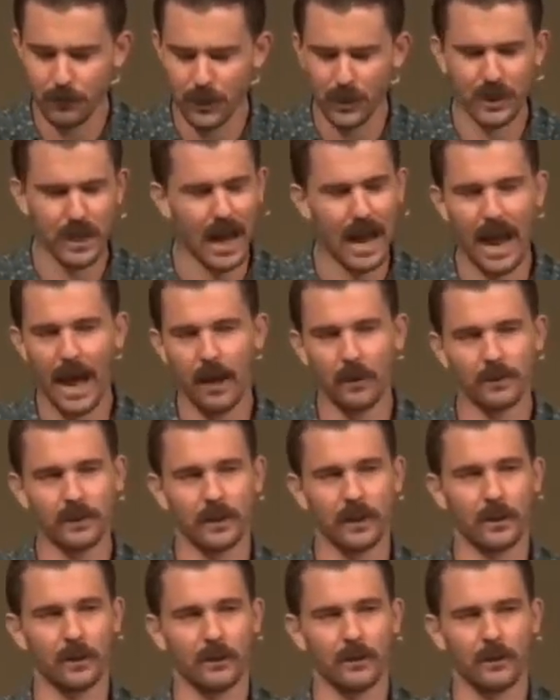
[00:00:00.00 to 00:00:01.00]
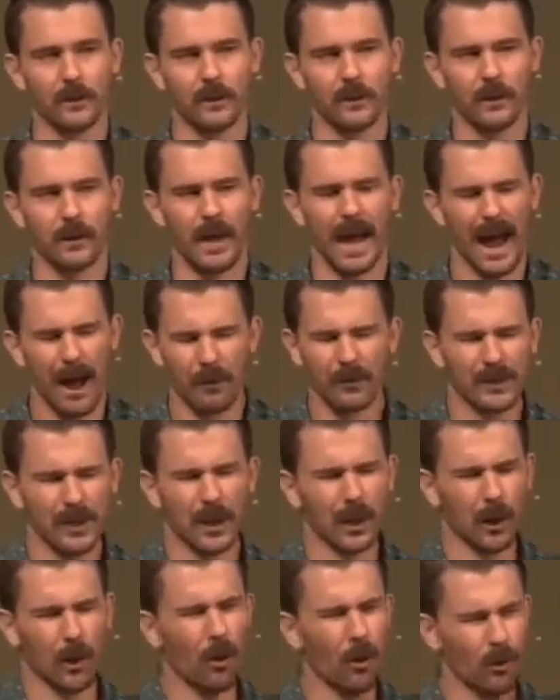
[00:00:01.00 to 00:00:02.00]
You say, How's the, how is
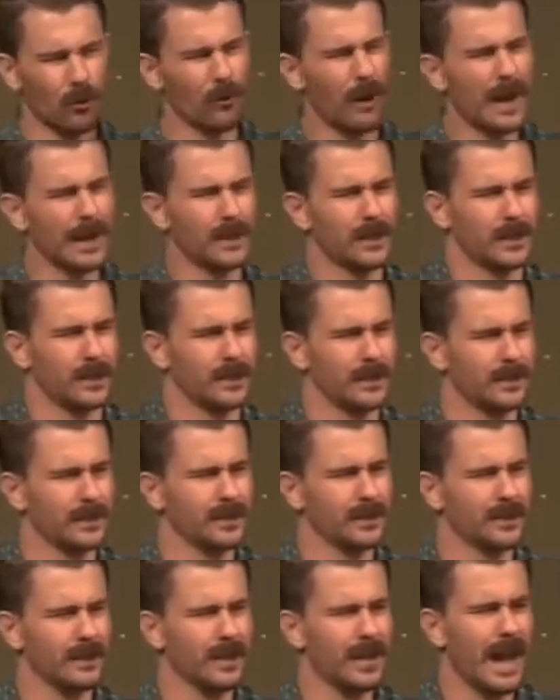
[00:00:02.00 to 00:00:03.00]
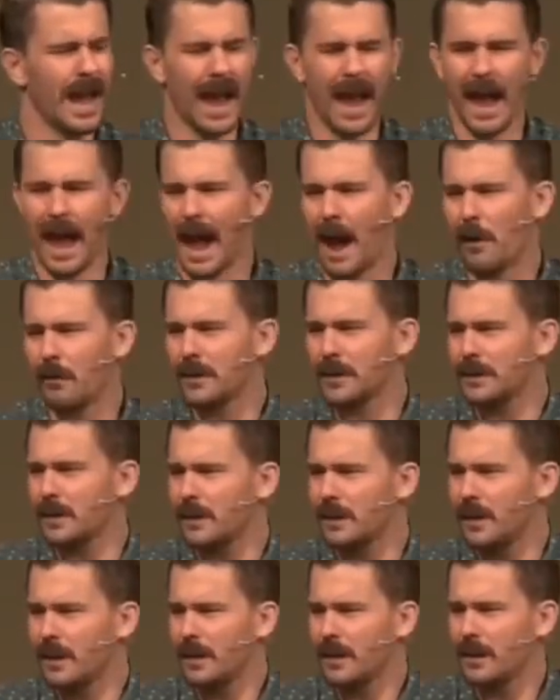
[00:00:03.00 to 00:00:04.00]
the law gracious? How
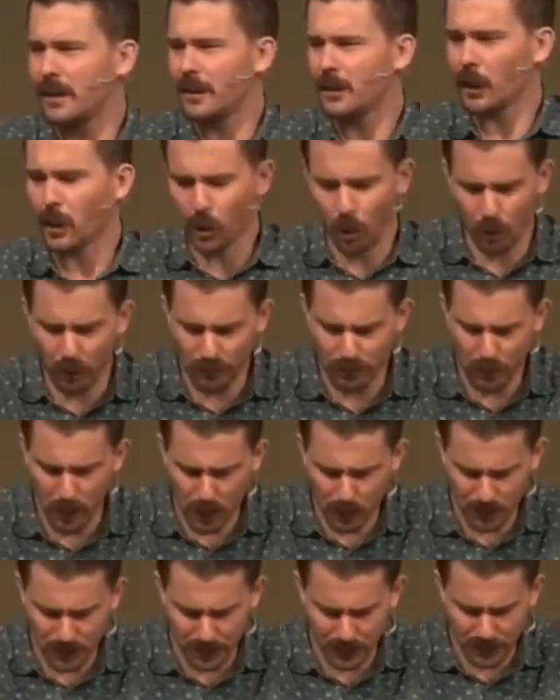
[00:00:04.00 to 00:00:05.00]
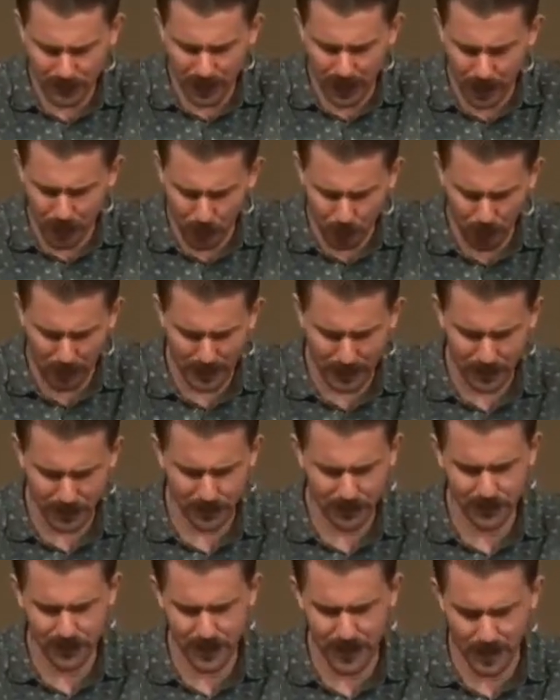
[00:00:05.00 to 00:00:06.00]
is the law of Moses a
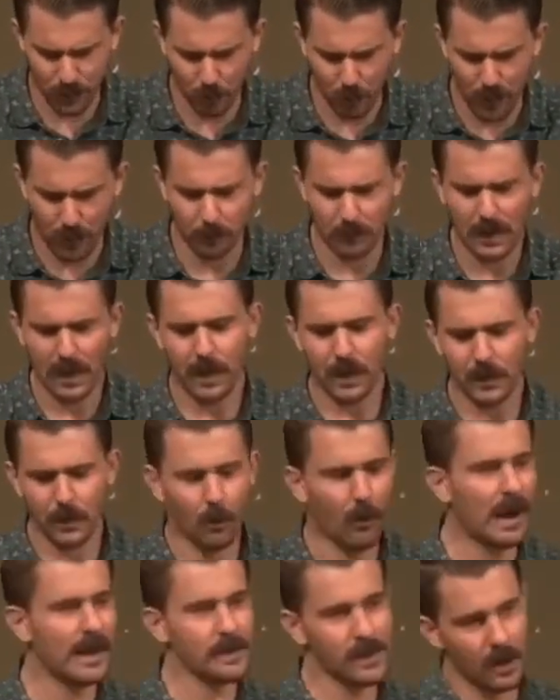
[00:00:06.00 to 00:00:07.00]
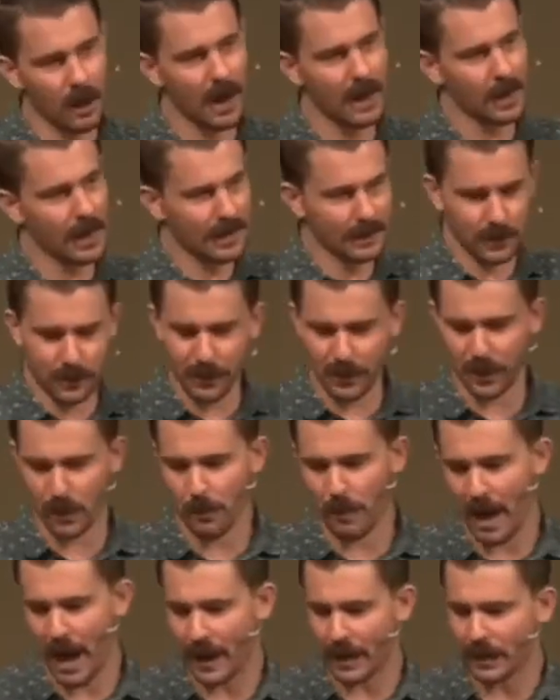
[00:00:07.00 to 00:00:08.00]
gracious thing? Well, the way that I like to think
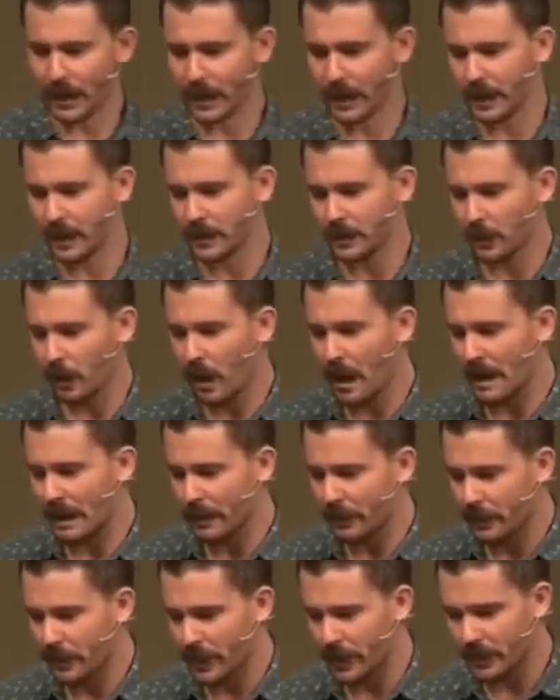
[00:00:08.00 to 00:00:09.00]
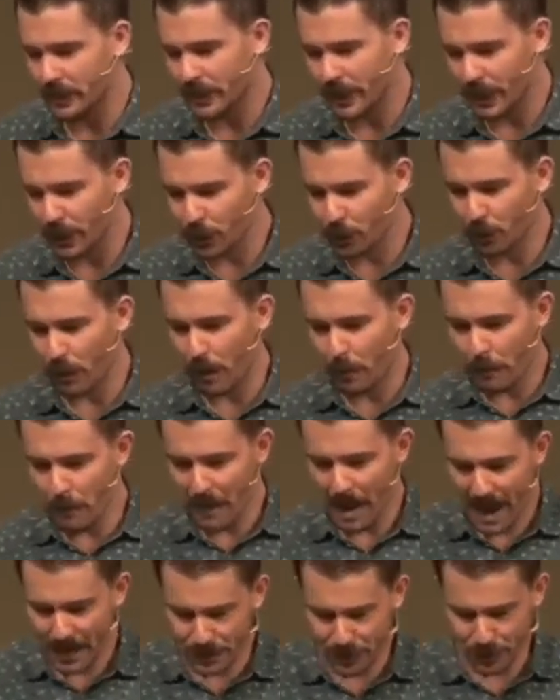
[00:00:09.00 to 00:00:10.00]
about it is like this Can you
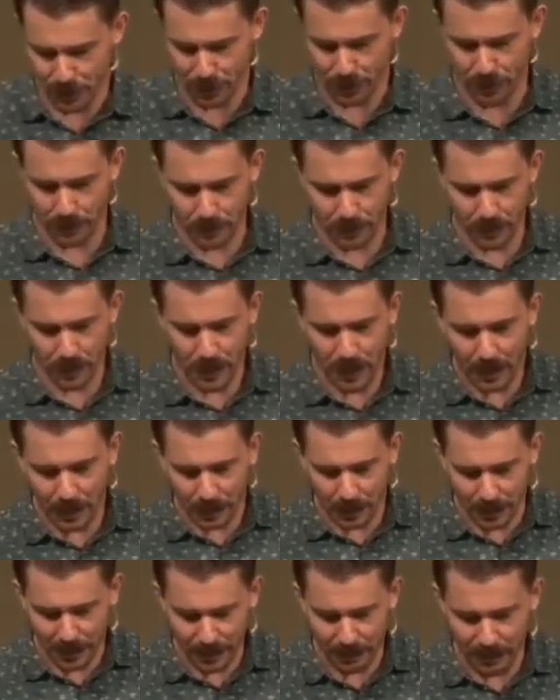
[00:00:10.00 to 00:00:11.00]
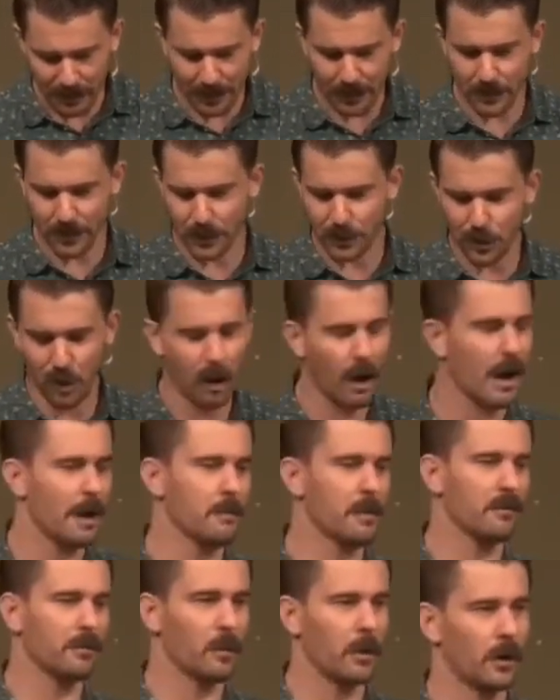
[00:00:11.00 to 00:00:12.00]
imagine living in the
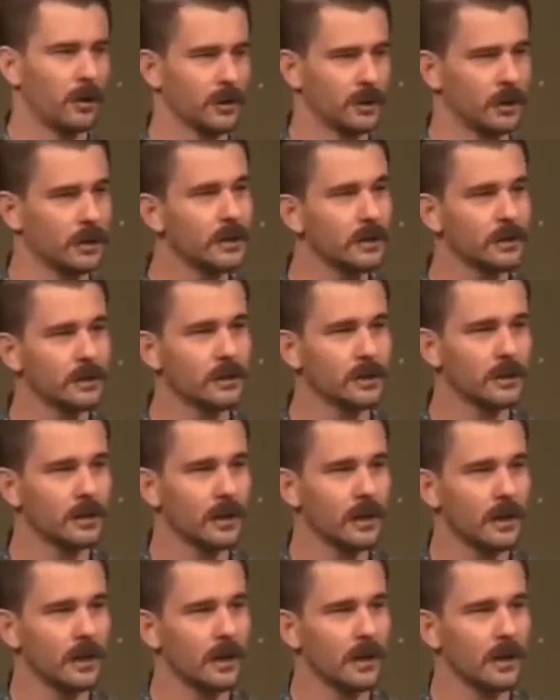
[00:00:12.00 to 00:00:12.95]
time of Moses